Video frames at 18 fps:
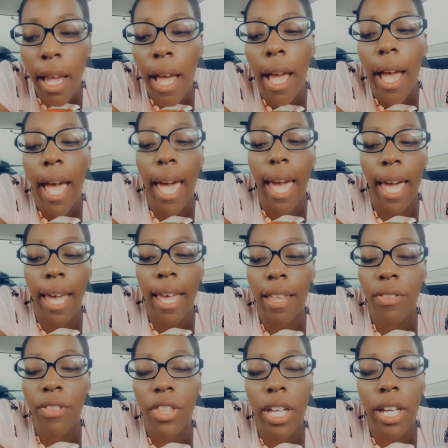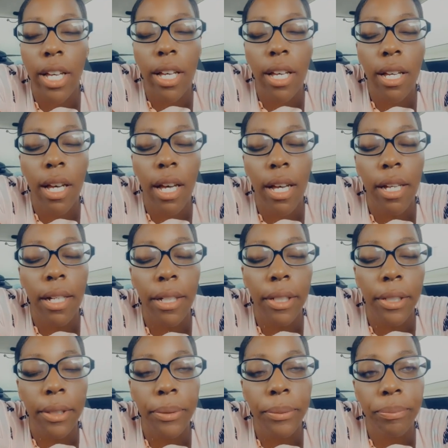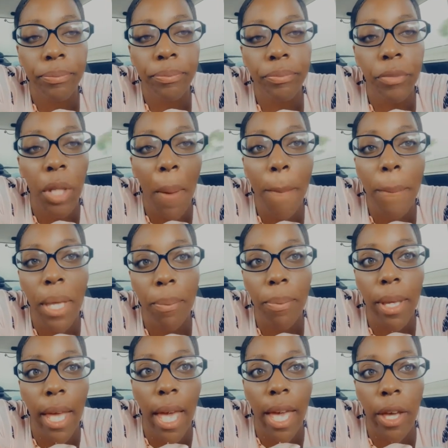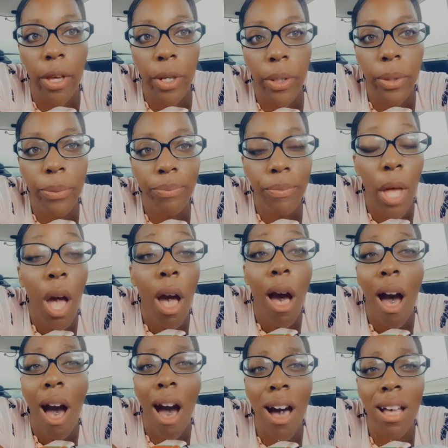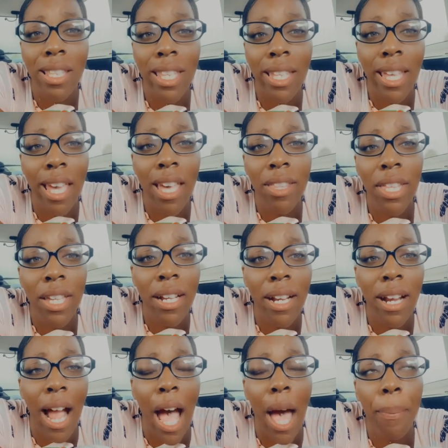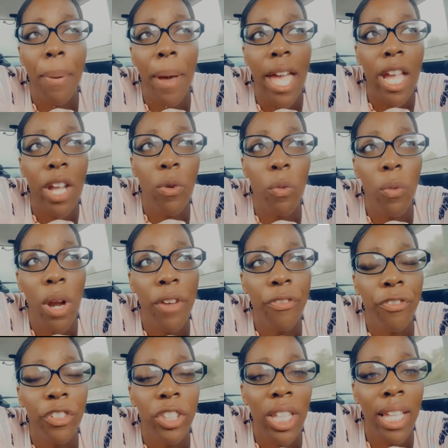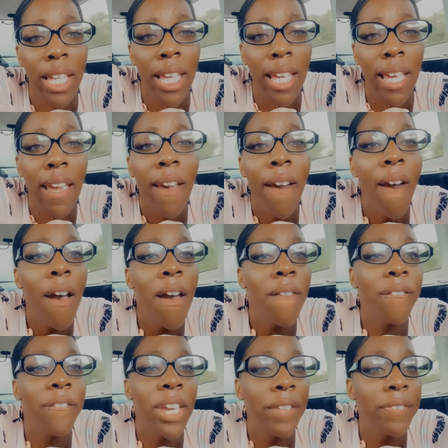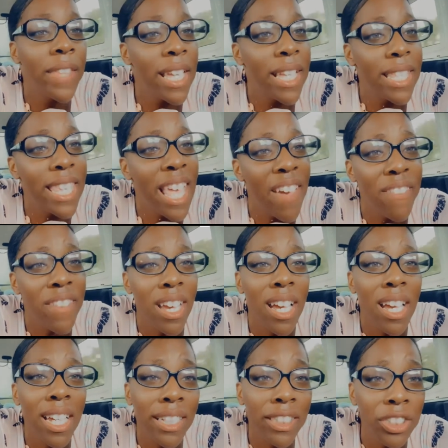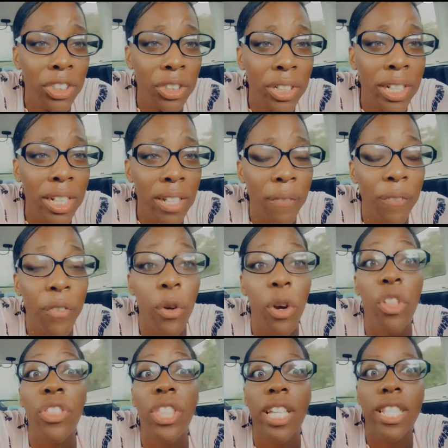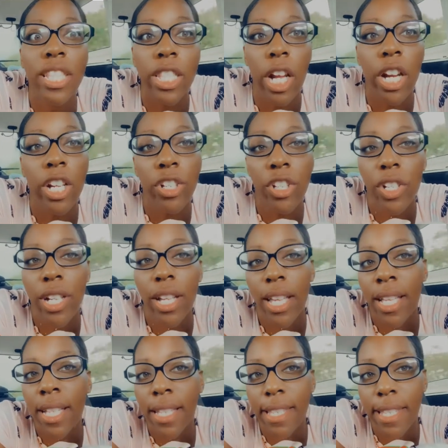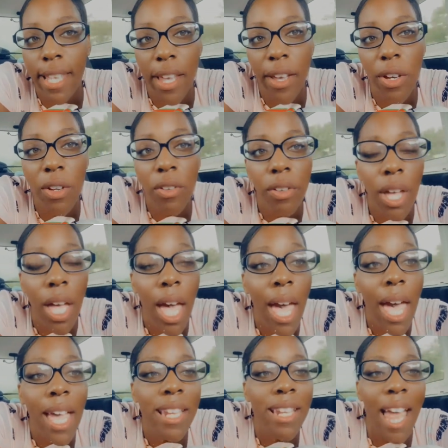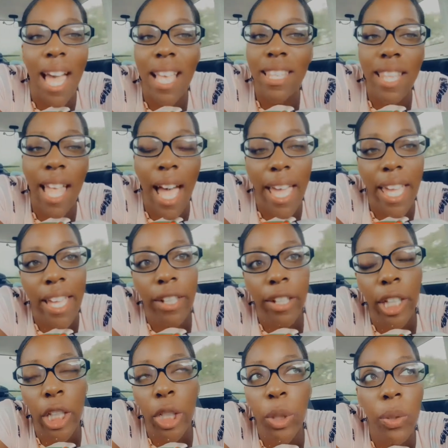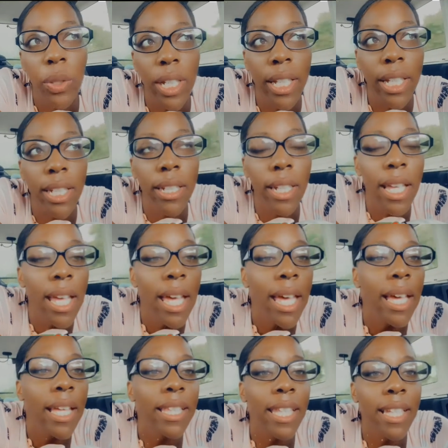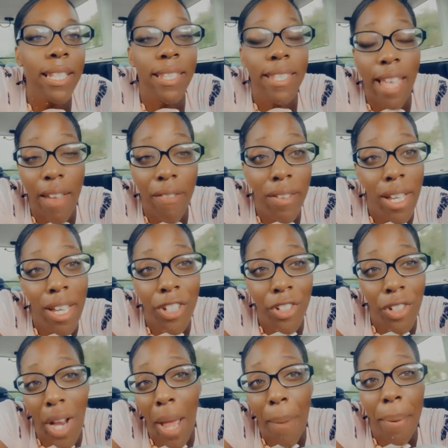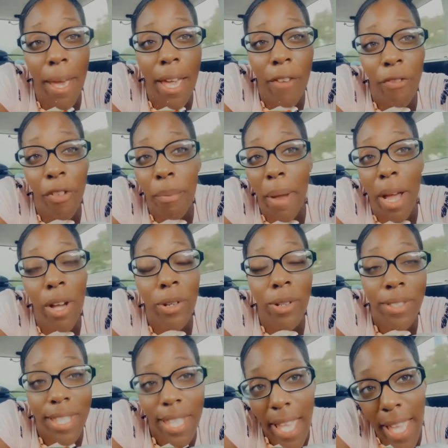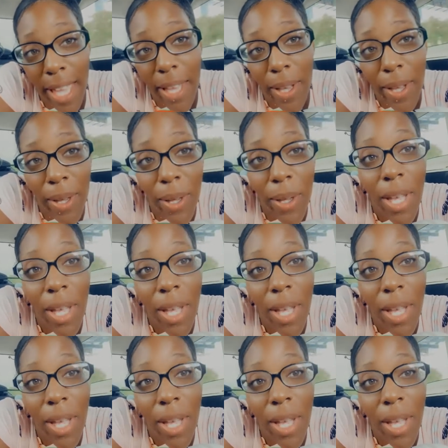and the BBL. Altogether, I paid roughly $5,700 for the surgery itself. That's not including the $700 I paid for my hotel,